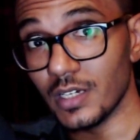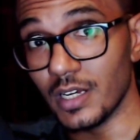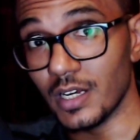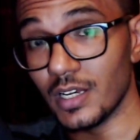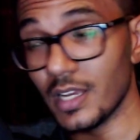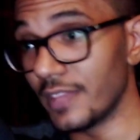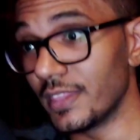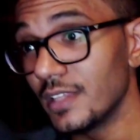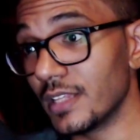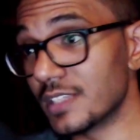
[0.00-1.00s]
Huh? And
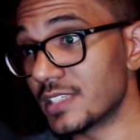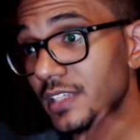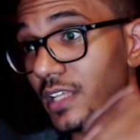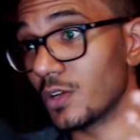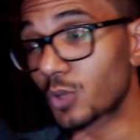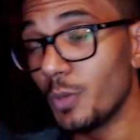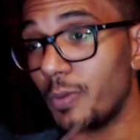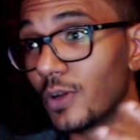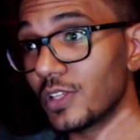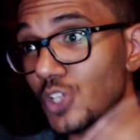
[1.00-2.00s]
then let's say the, the
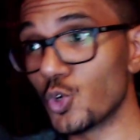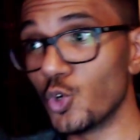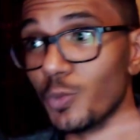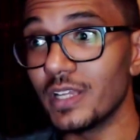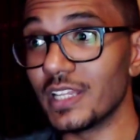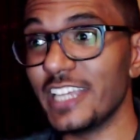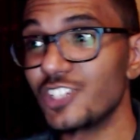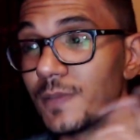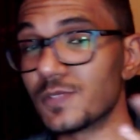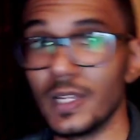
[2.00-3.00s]
opponent is Akuma and he
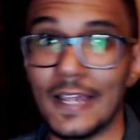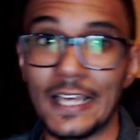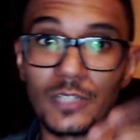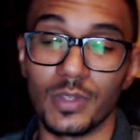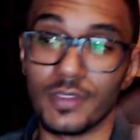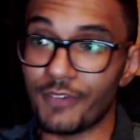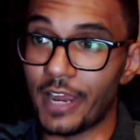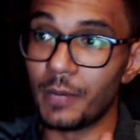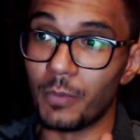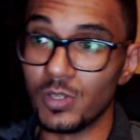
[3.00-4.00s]
jumps a lot with
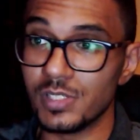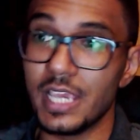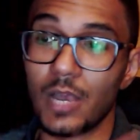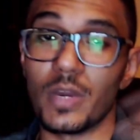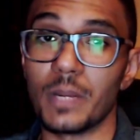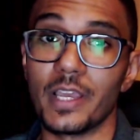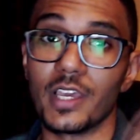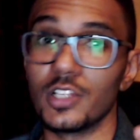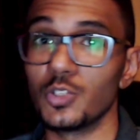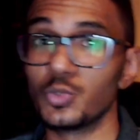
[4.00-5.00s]
fireballs. Yeah, what am I
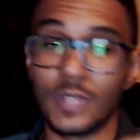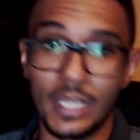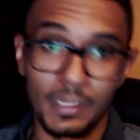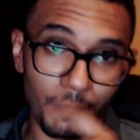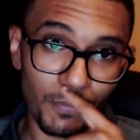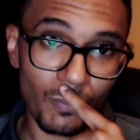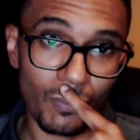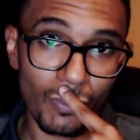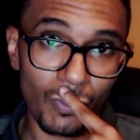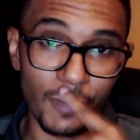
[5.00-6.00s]
gonna do to that?
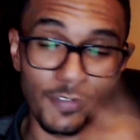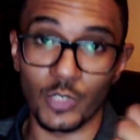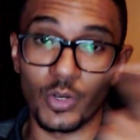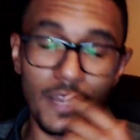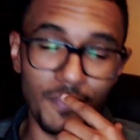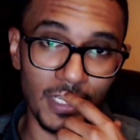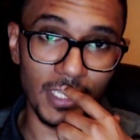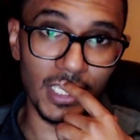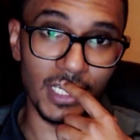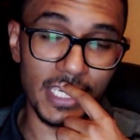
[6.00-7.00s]
If I don't have
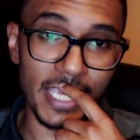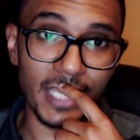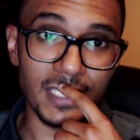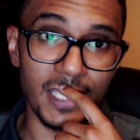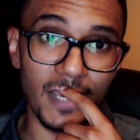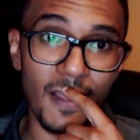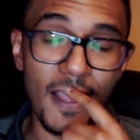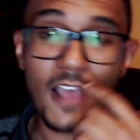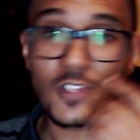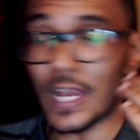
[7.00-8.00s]
any, any EX, yeah?
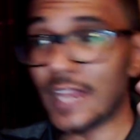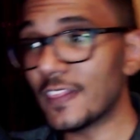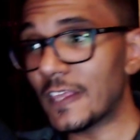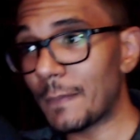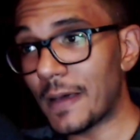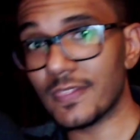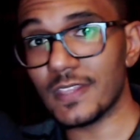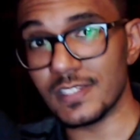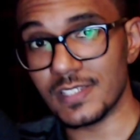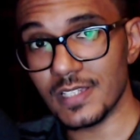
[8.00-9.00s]
So I think about
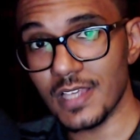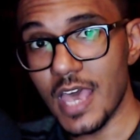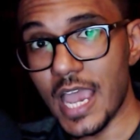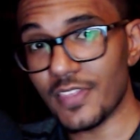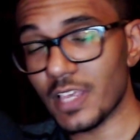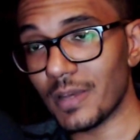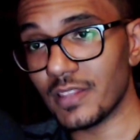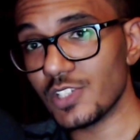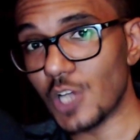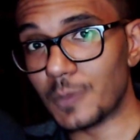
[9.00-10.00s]
these. I think
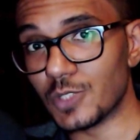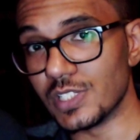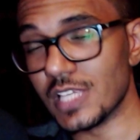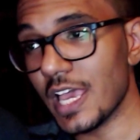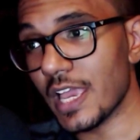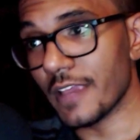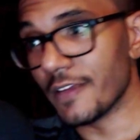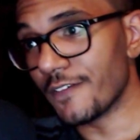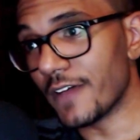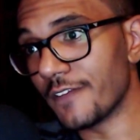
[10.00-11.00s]
about these options.
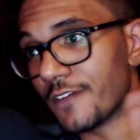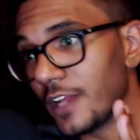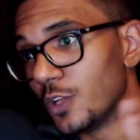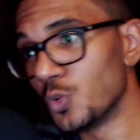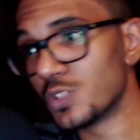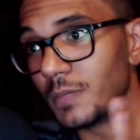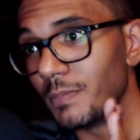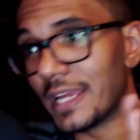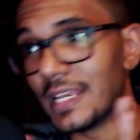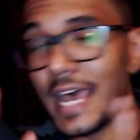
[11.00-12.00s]
If I if I lose the,
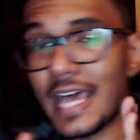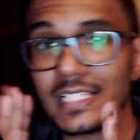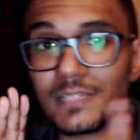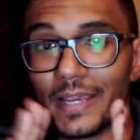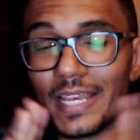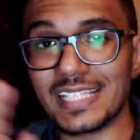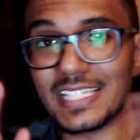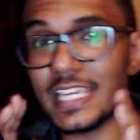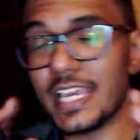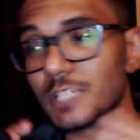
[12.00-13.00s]
my last my
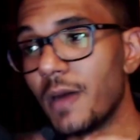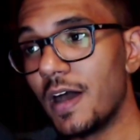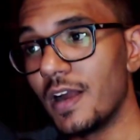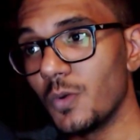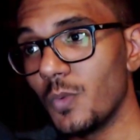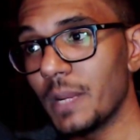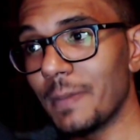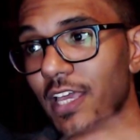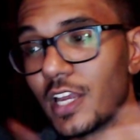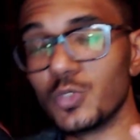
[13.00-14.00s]
last EX bar, what
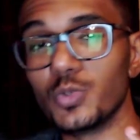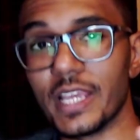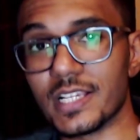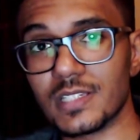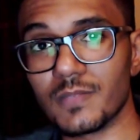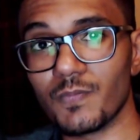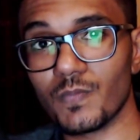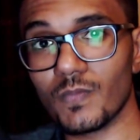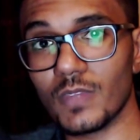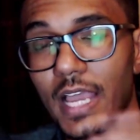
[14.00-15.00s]
am I gonna do next?
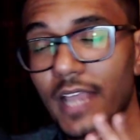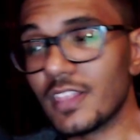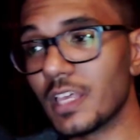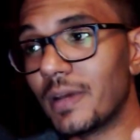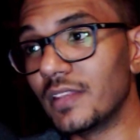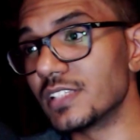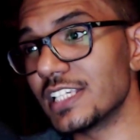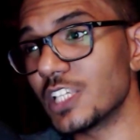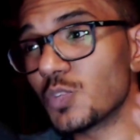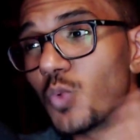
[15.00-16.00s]
Yeah, I think about this.
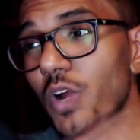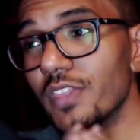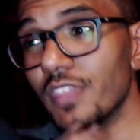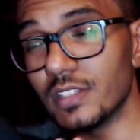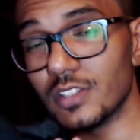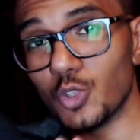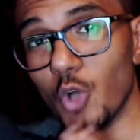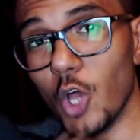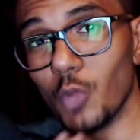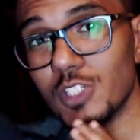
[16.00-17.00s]
Is it worth it to
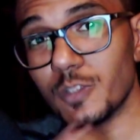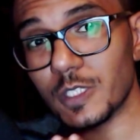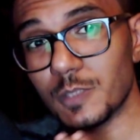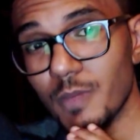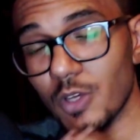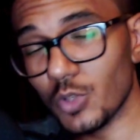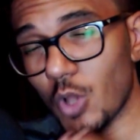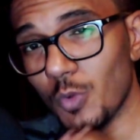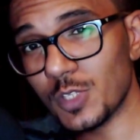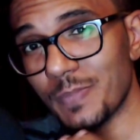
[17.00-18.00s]
always
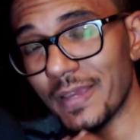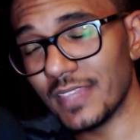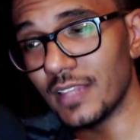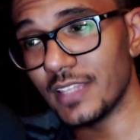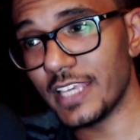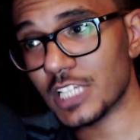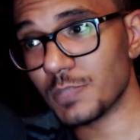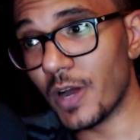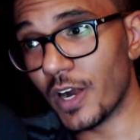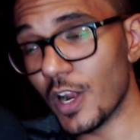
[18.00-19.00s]
always spend that EX
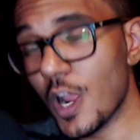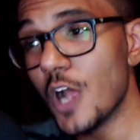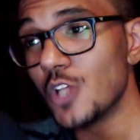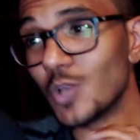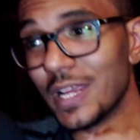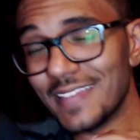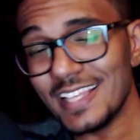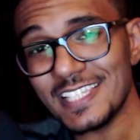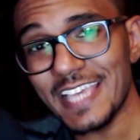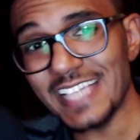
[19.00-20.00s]
bar? So in
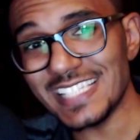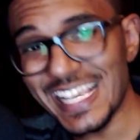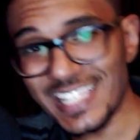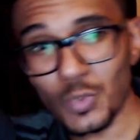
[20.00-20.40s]
this case, is it